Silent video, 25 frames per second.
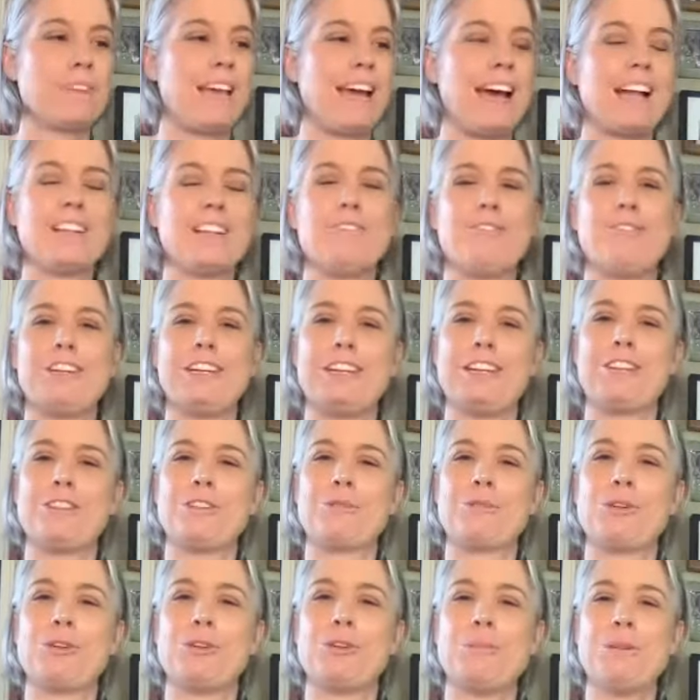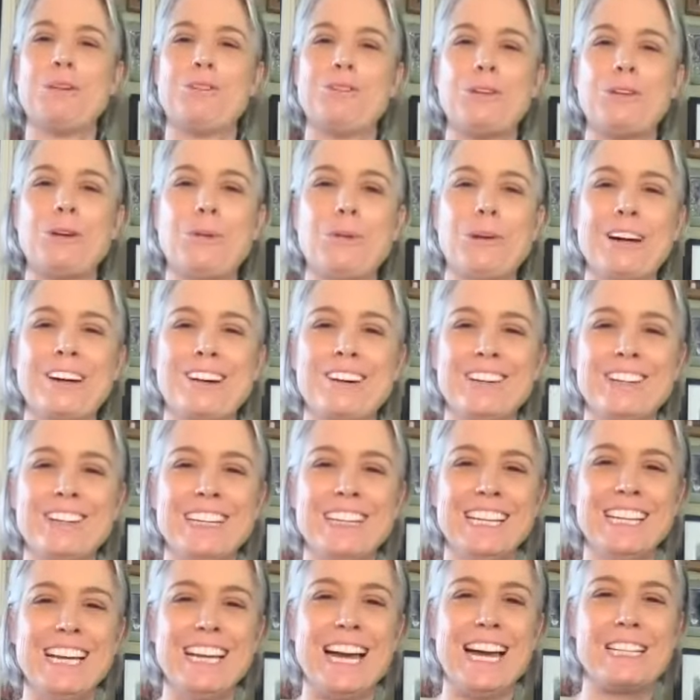elephant in the room, if you will,
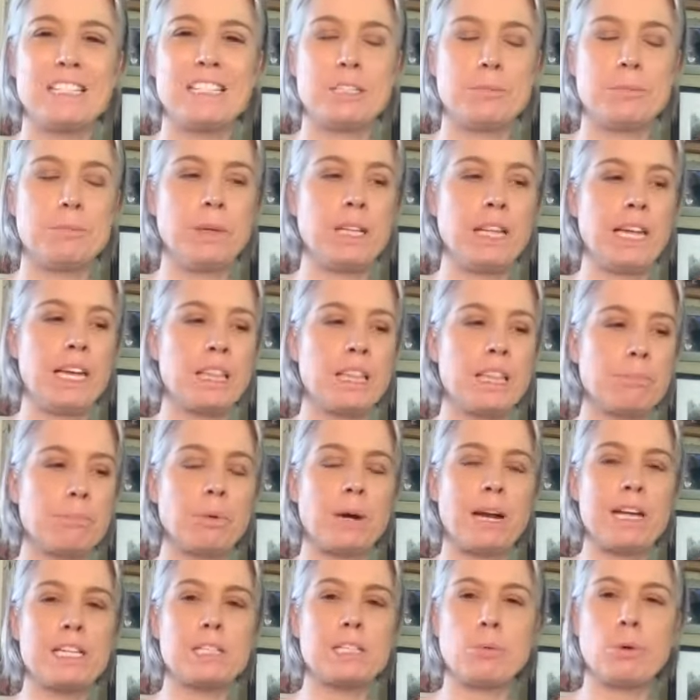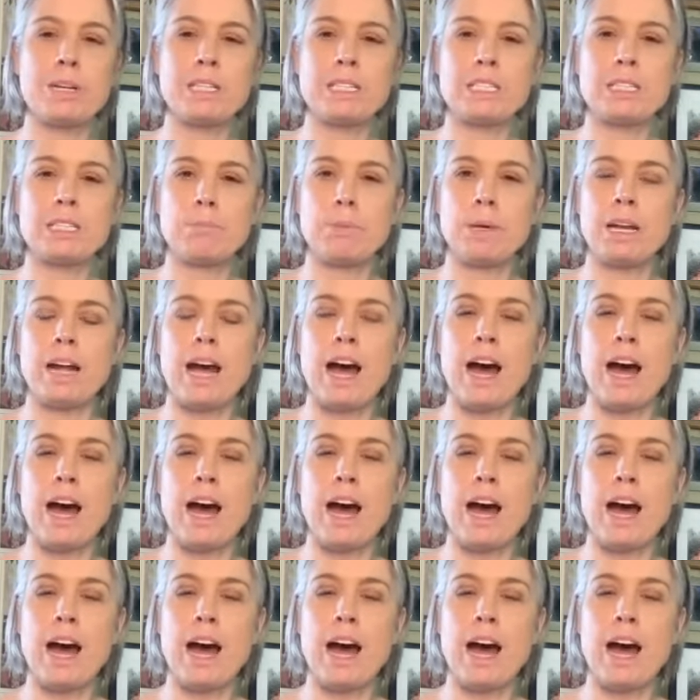and just be like the price point's a bit